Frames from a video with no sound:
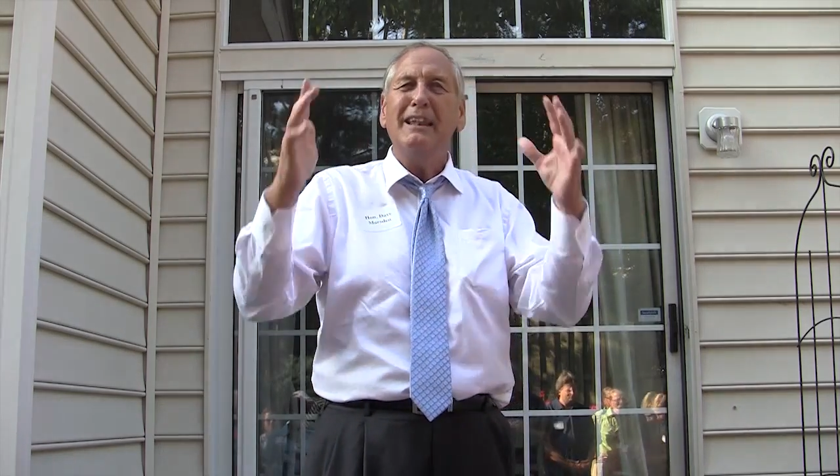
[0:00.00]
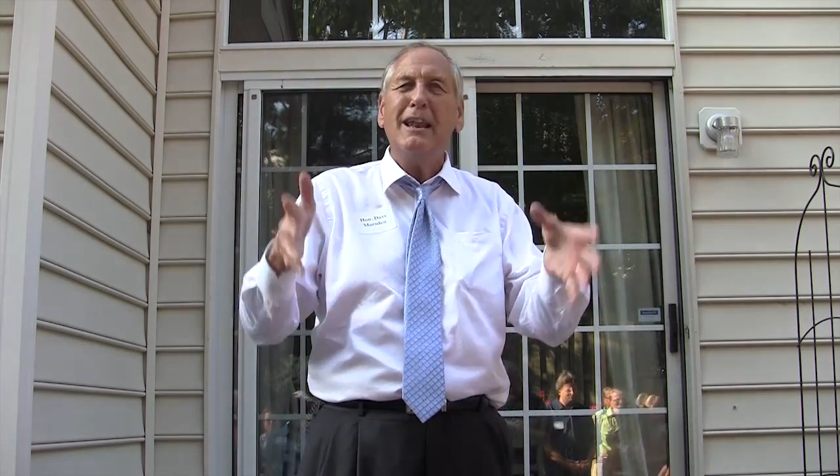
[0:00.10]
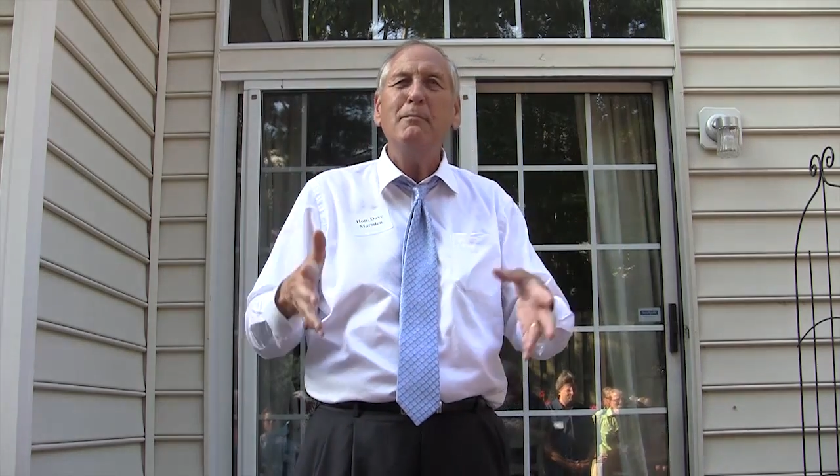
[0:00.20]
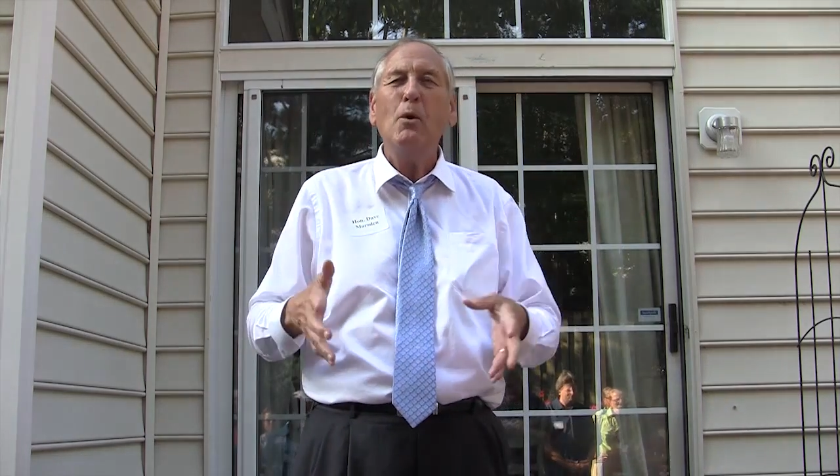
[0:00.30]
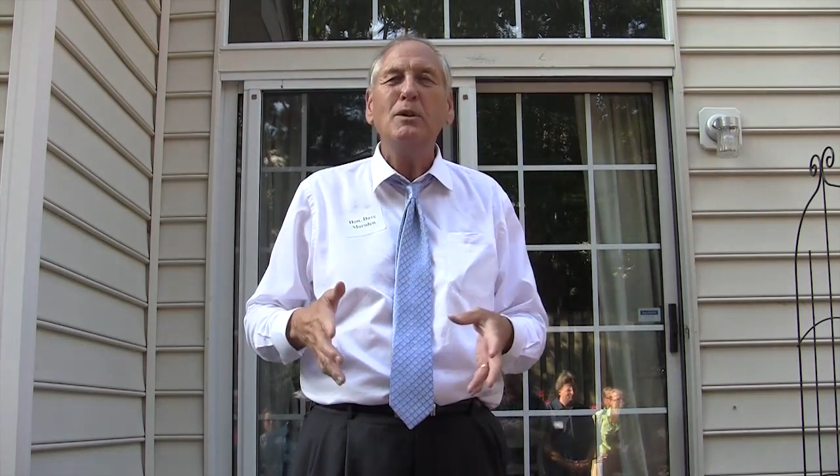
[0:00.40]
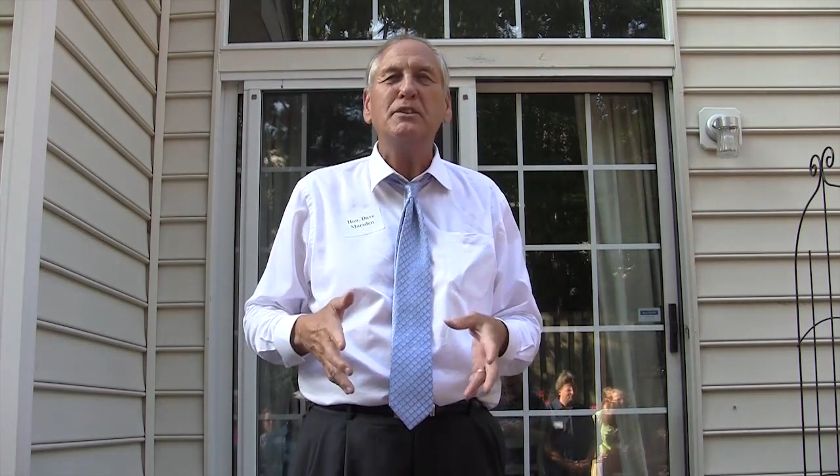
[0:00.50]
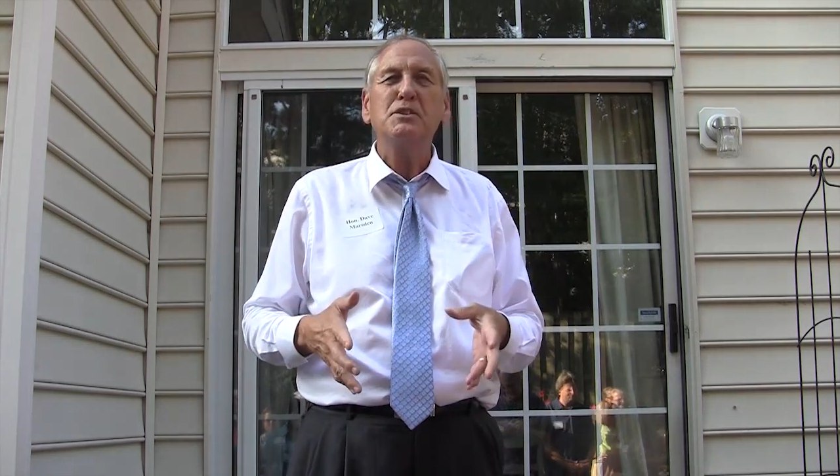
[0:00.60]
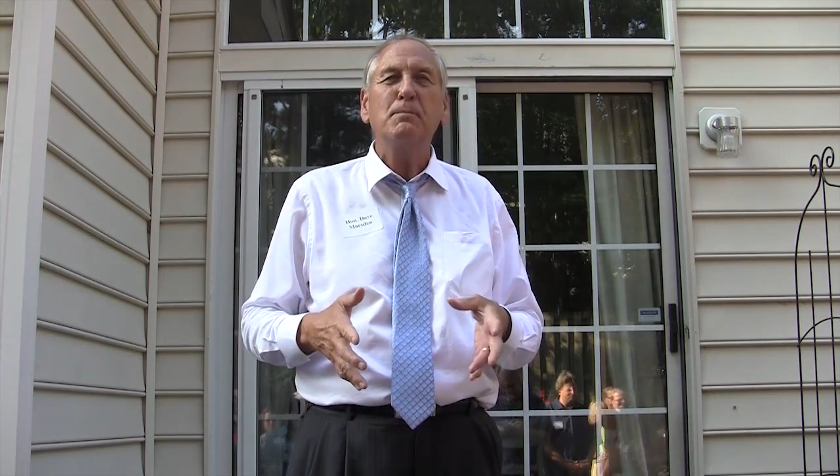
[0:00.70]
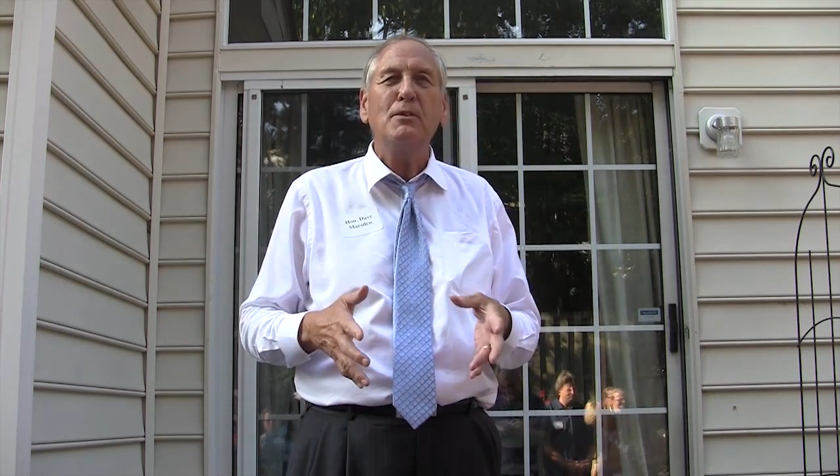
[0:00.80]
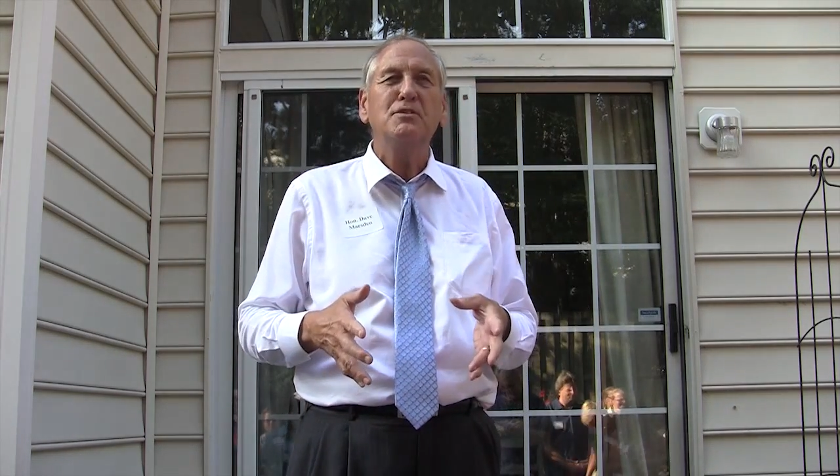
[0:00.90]
Let them know what they're
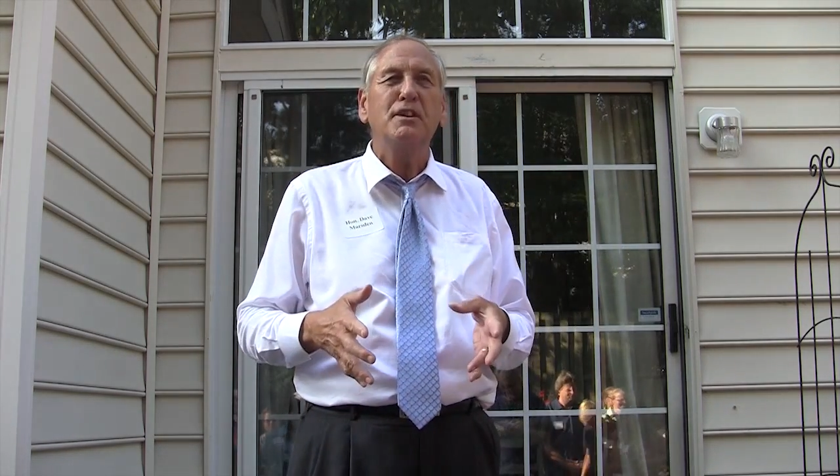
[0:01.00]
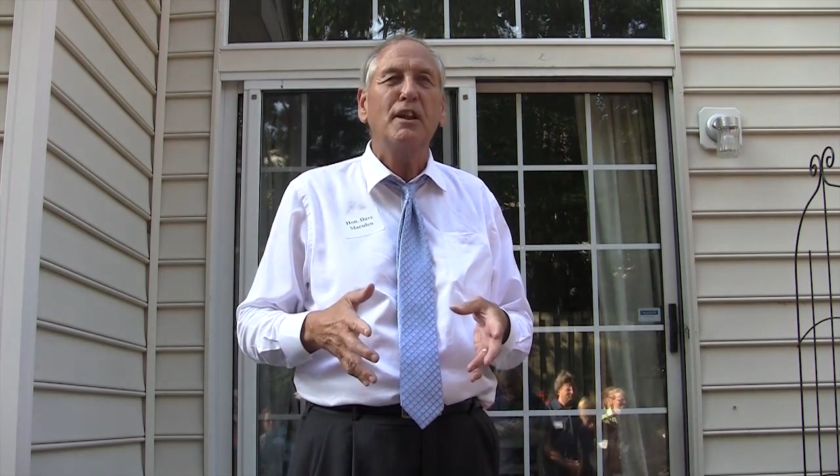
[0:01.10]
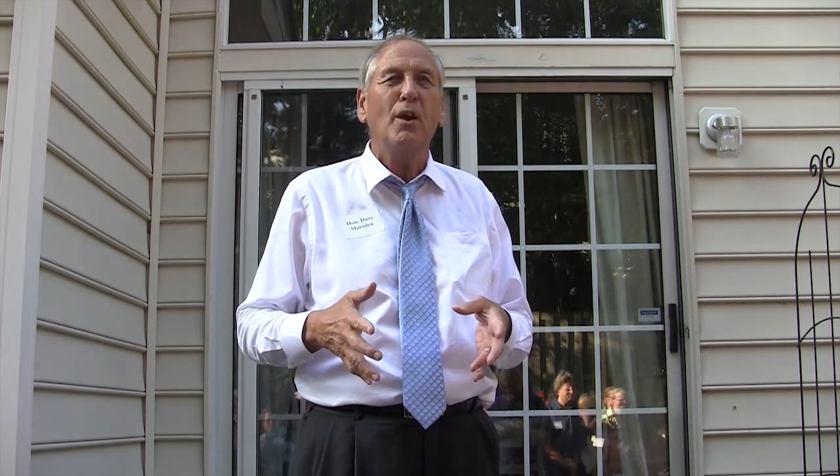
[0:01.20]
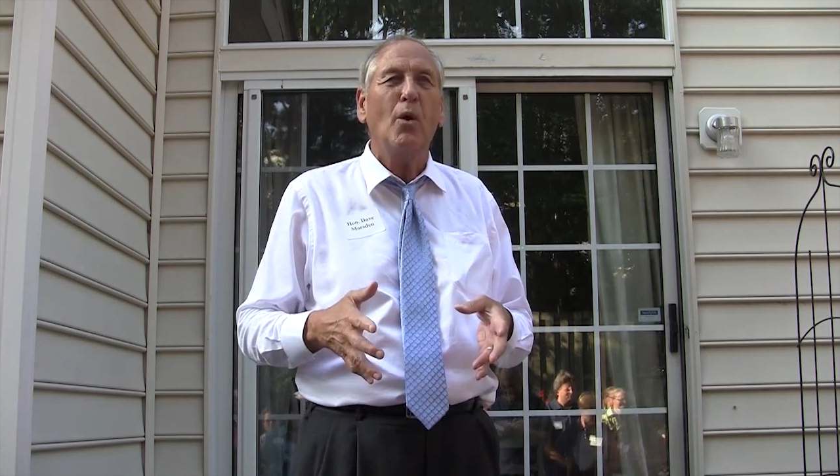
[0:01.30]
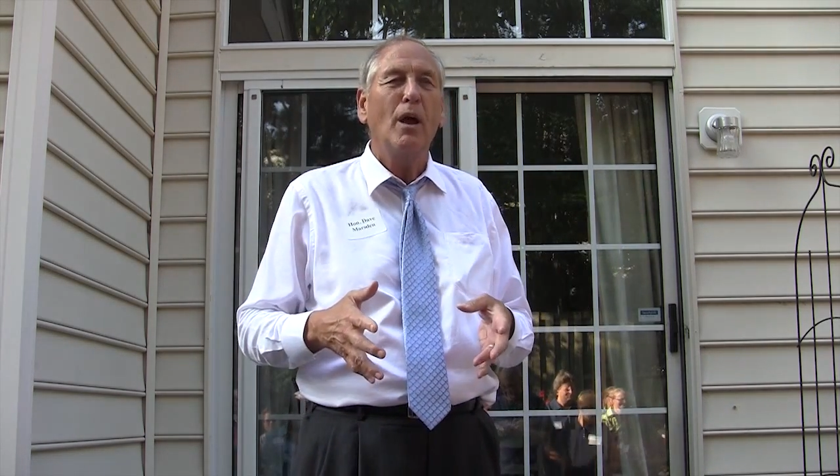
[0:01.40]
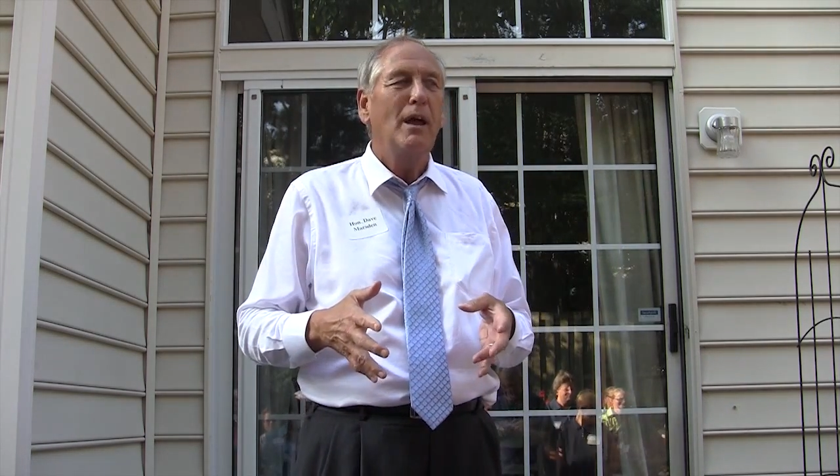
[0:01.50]
supposed to do.